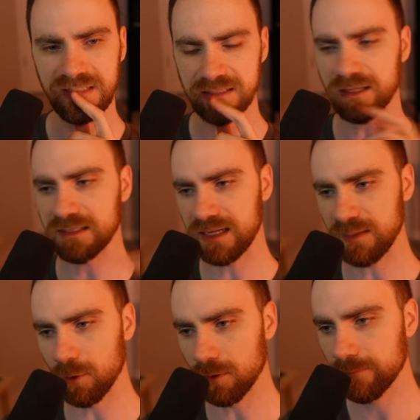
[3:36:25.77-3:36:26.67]
It's not a
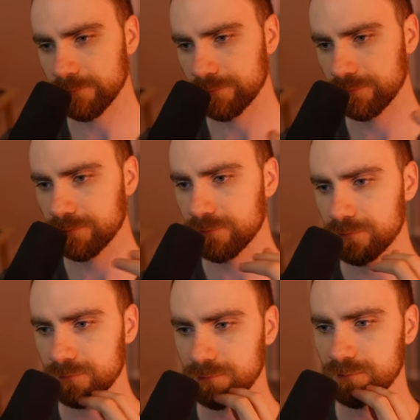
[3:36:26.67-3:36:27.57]
table.
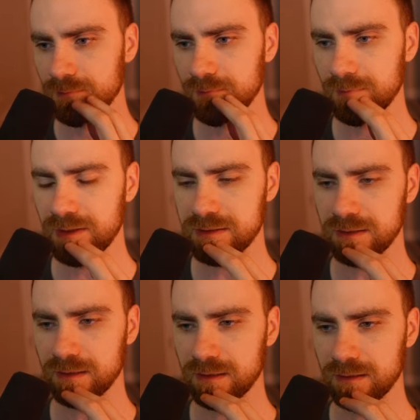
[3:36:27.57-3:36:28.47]
It's
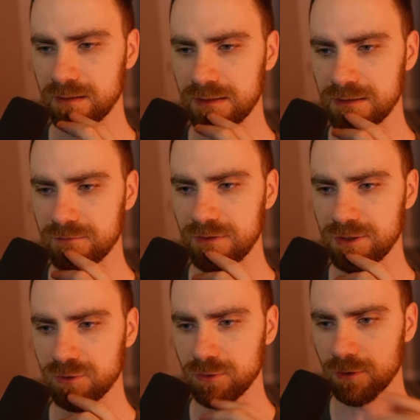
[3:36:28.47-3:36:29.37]
a
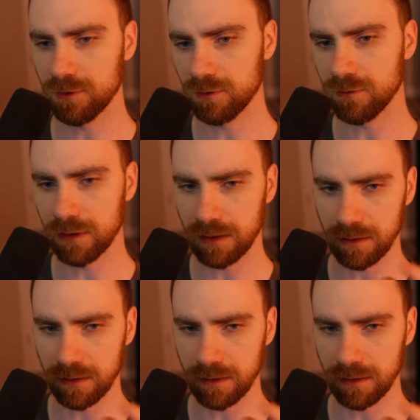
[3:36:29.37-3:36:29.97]
visual